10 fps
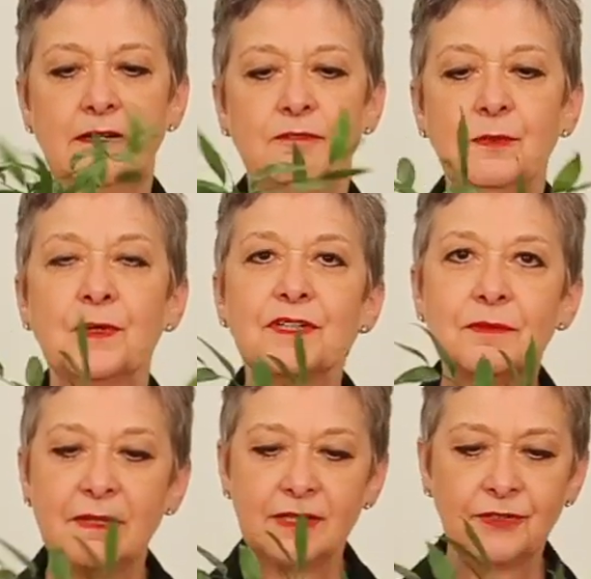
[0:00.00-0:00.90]
If you want to
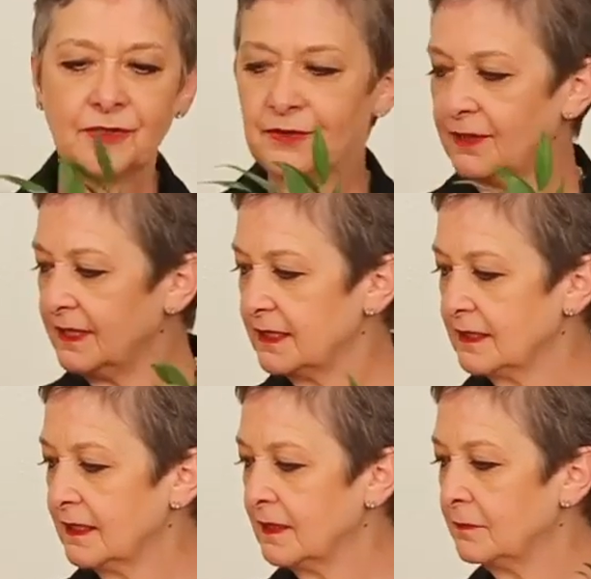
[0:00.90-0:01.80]
make sure it
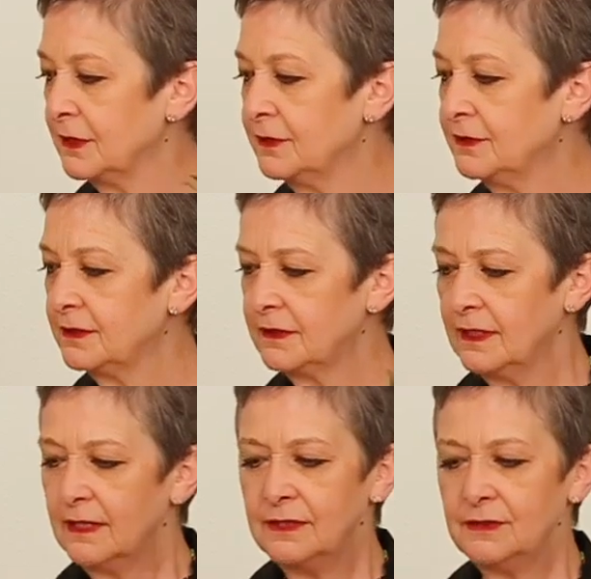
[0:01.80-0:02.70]
doesn't come loose,
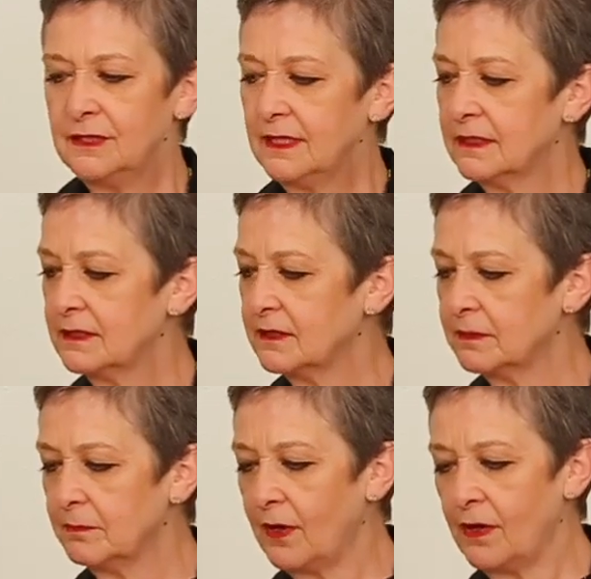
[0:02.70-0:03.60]
using a
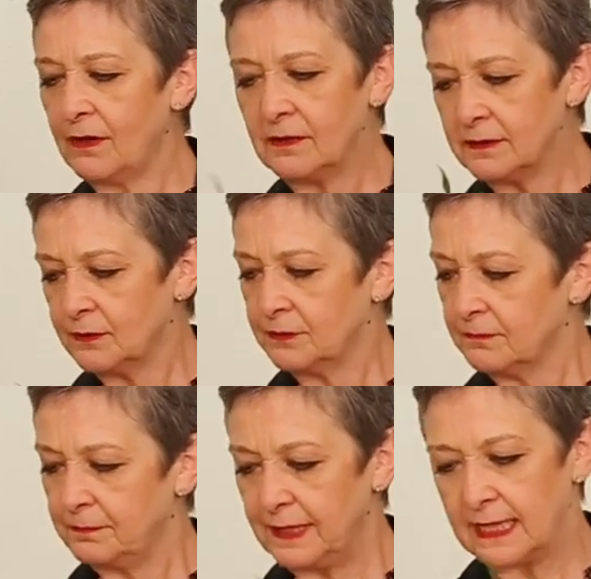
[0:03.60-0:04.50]
small
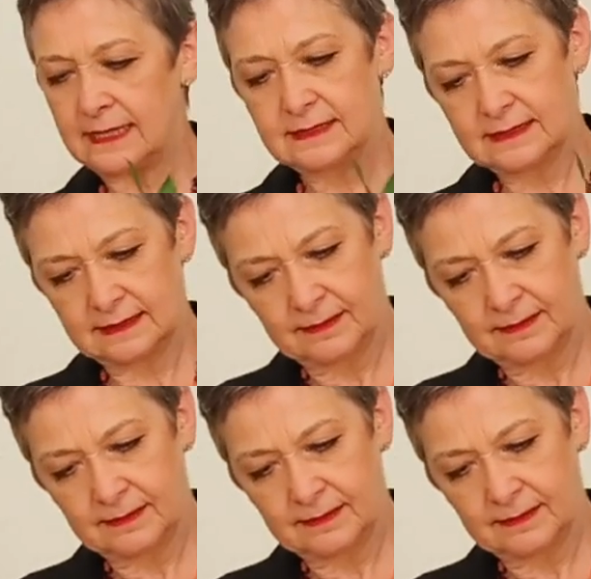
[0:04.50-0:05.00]
bit